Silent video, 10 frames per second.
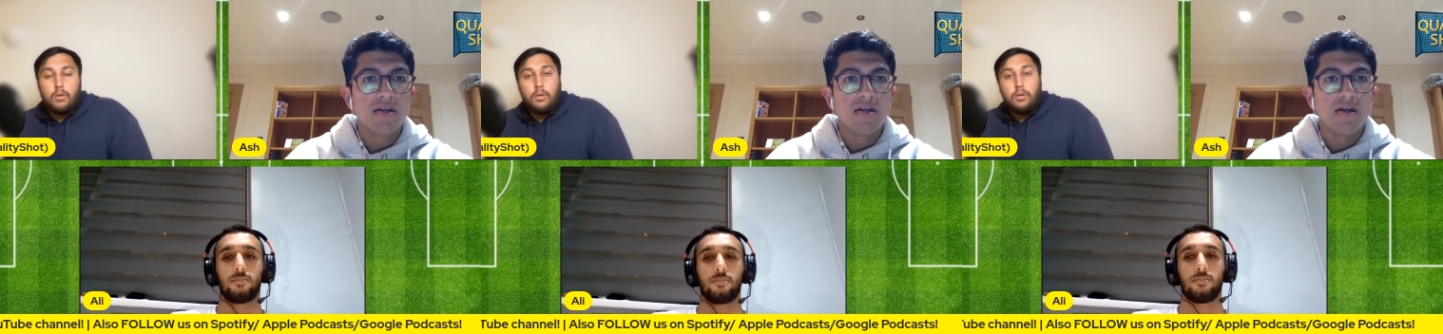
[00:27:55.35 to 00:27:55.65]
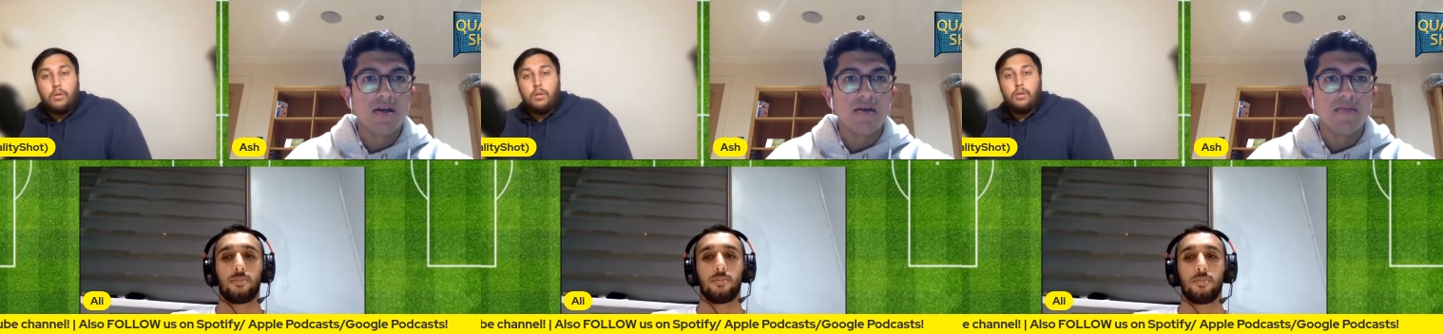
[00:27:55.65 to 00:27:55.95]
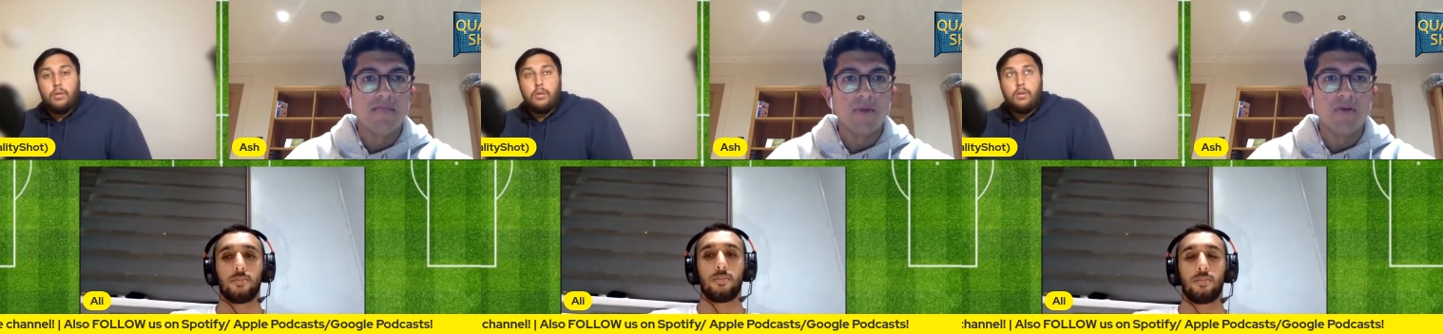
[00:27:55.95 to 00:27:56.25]
Speaker 1: um,
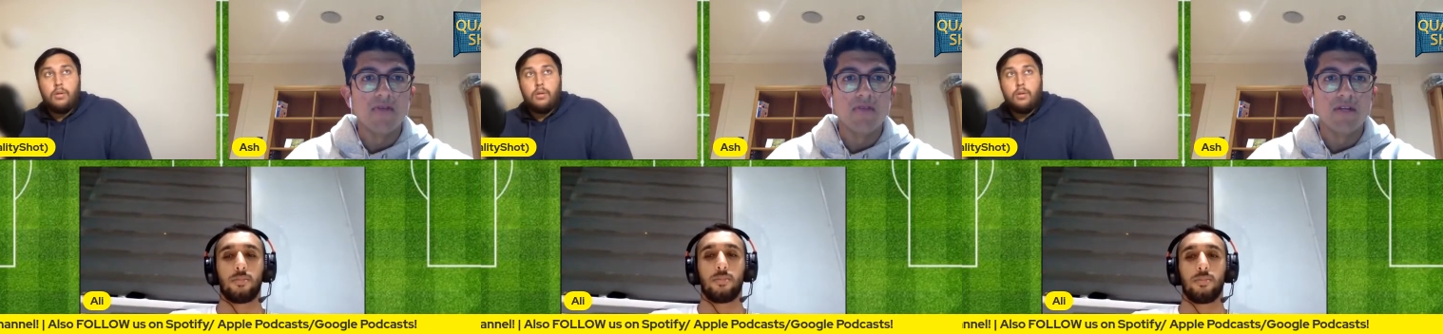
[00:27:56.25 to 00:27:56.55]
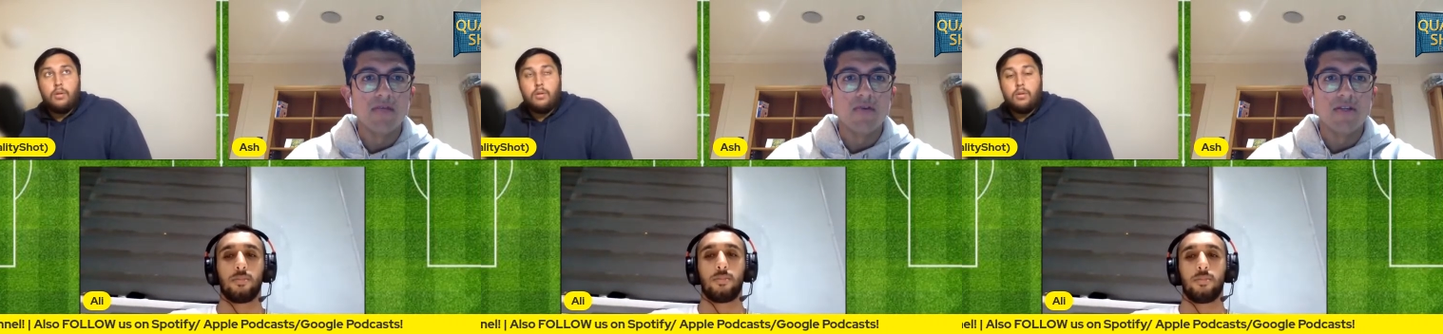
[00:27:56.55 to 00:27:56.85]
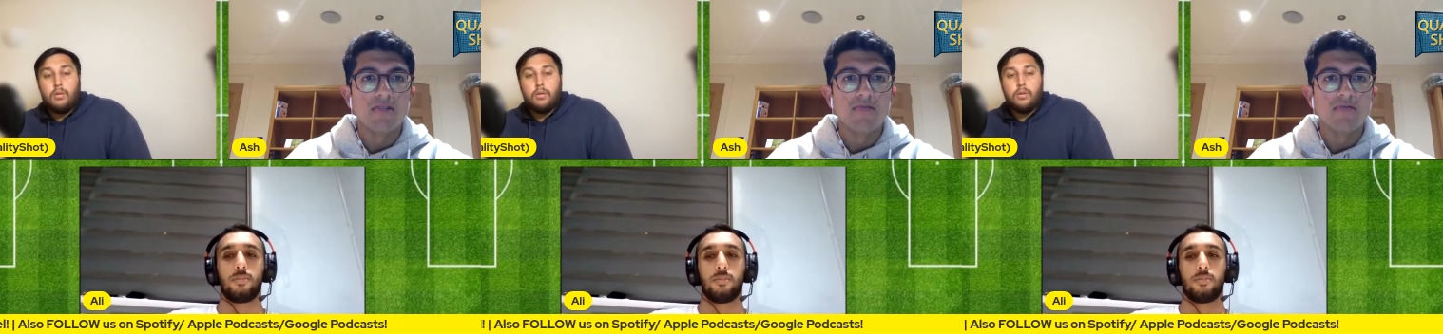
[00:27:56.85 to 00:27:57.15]
Boehly really
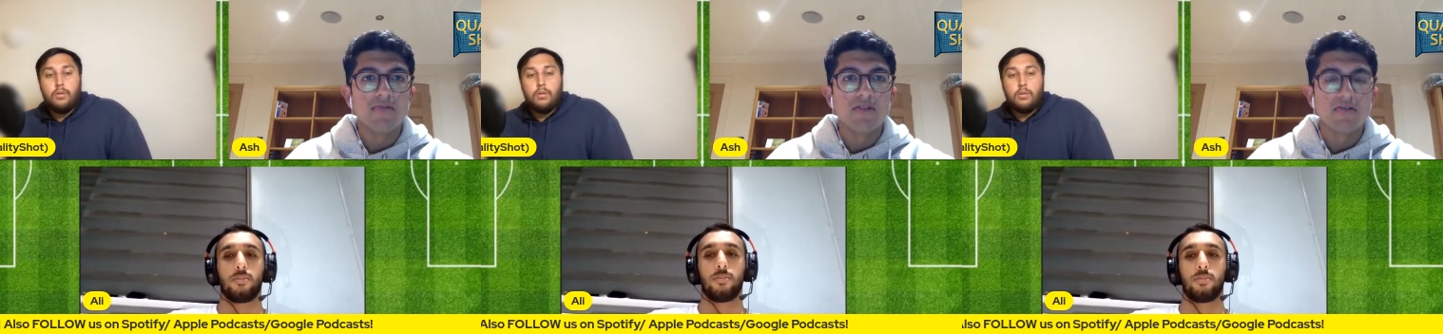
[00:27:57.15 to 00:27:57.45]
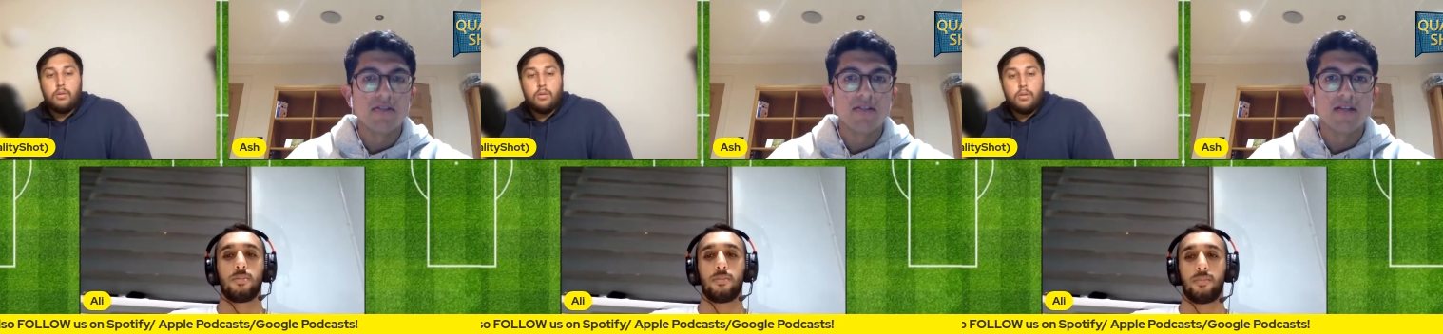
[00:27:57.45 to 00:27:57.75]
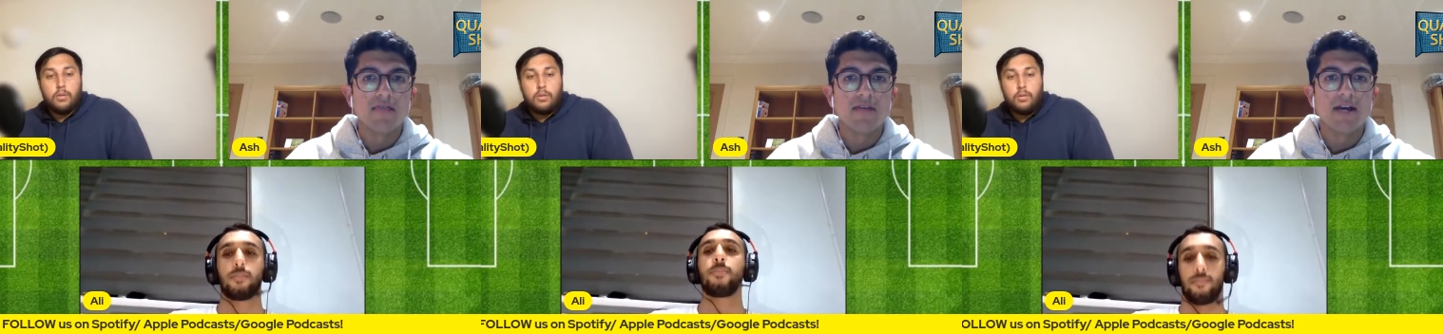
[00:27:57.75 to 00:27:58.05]
wanted Chelsea to
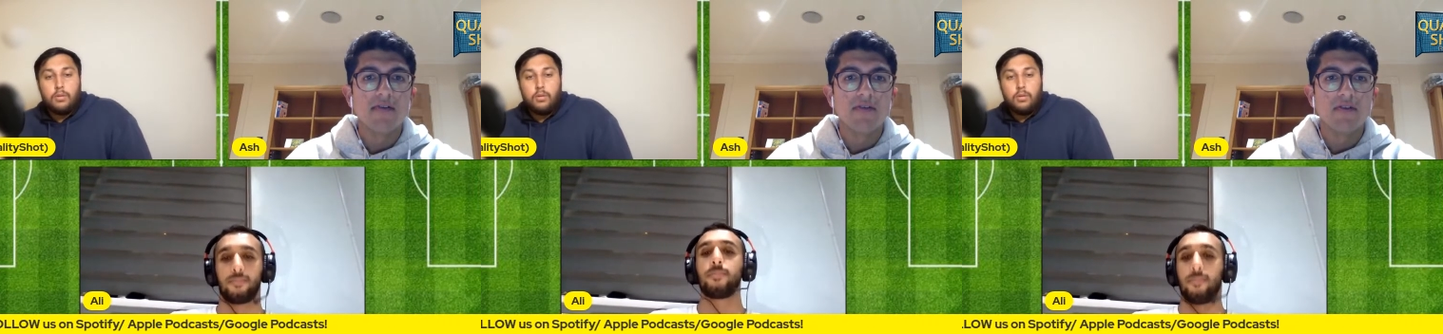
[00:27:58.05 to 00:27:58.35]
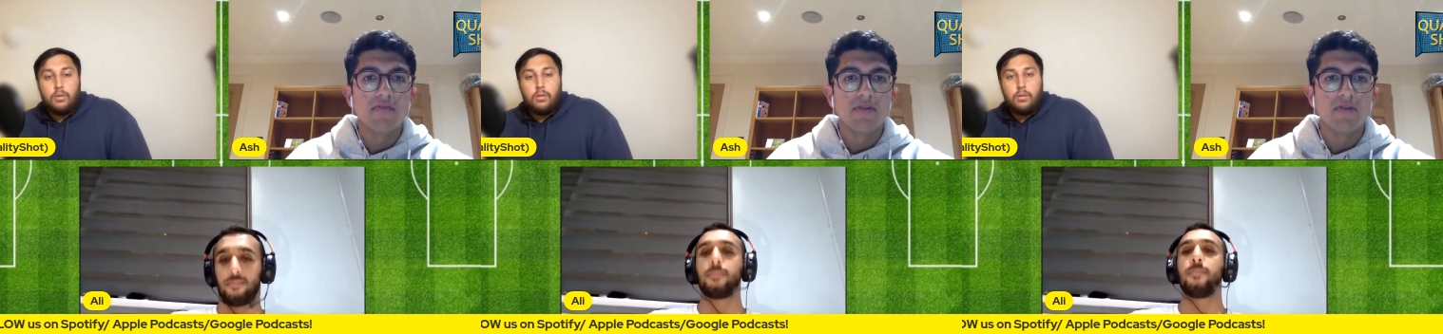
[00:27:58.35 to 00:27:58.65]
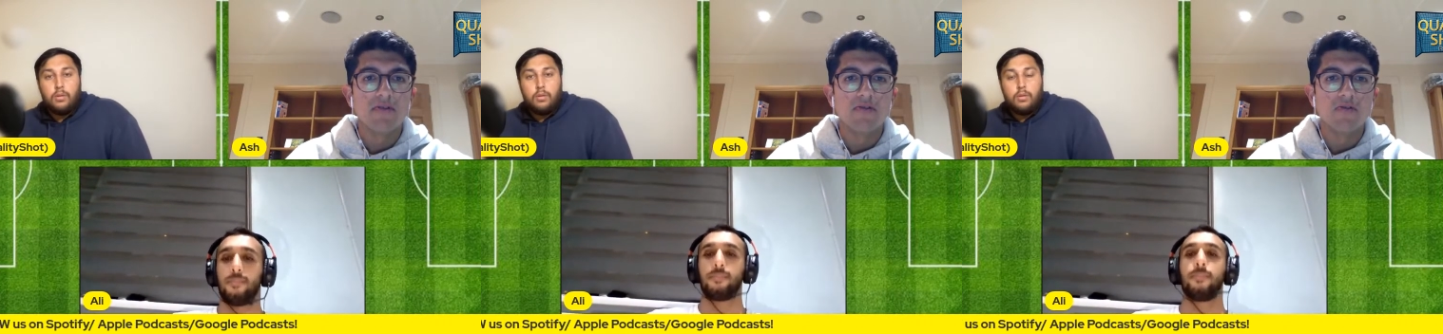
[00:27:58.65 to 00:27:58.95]
get Ronaldo, but
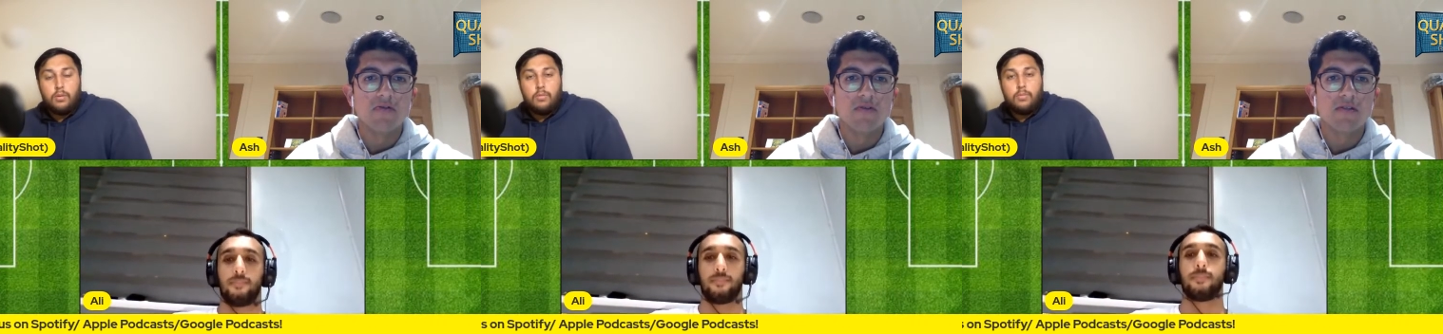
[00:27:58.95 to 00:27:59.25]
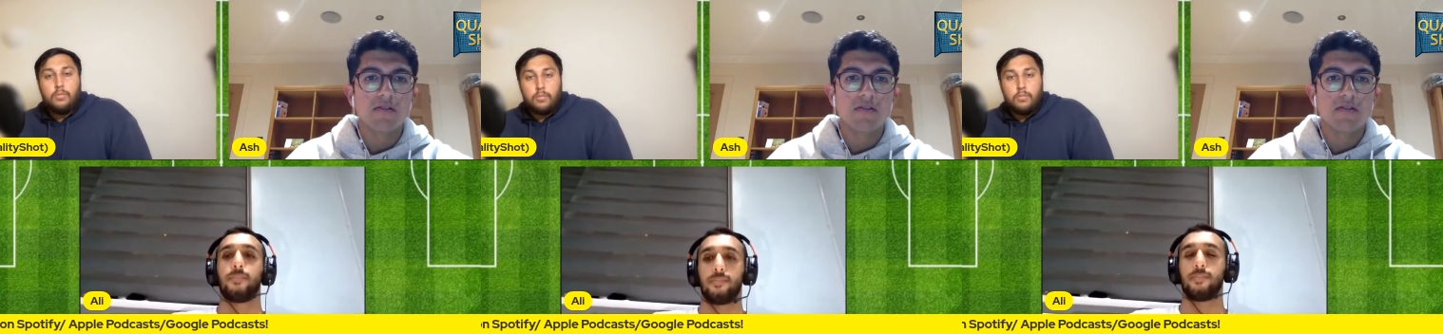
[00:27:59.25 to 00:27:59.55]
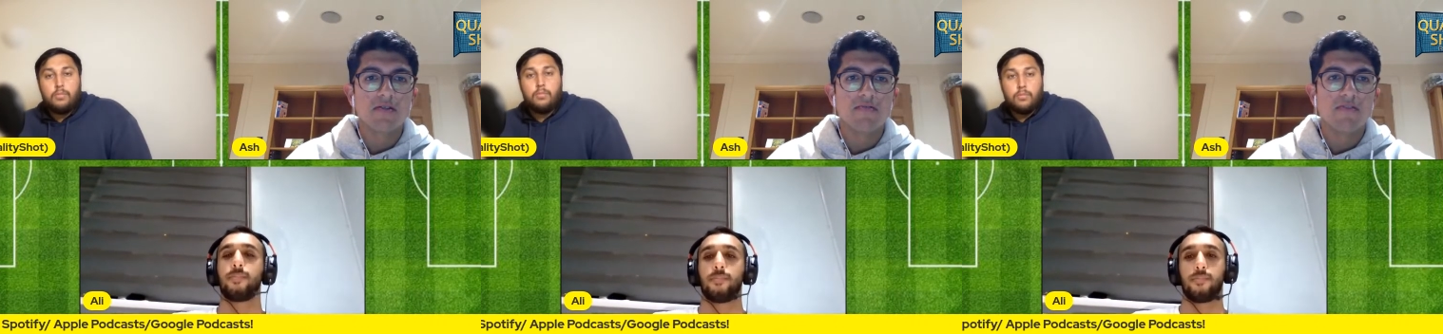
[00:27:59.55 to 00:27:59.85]
Tuchel was
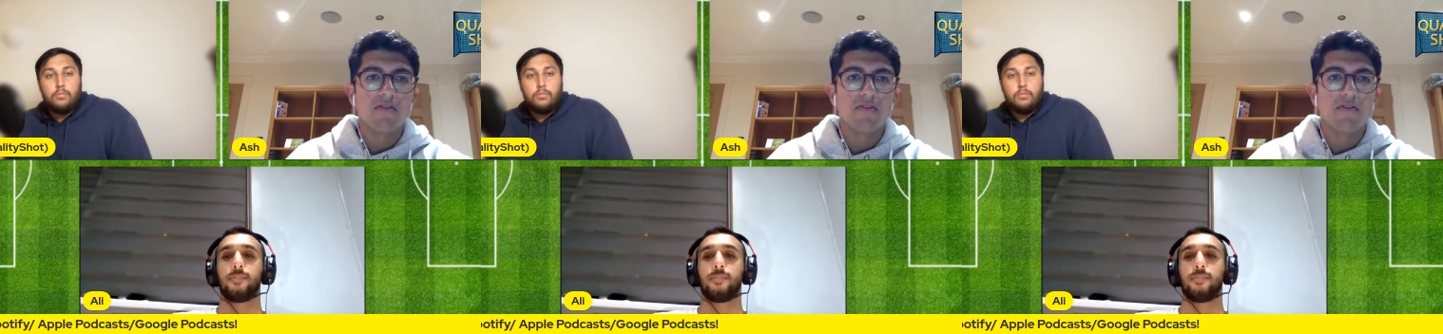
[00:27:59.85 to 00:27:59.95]
very